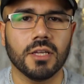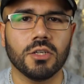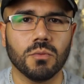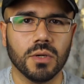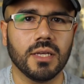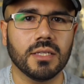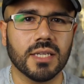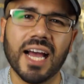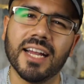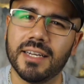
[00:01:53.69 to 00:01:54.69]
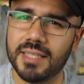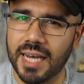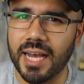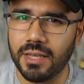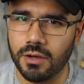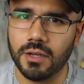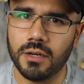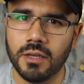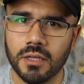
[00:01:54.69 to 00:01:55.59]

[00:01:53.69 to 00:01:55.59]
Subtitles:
that you're willing to kind of die on.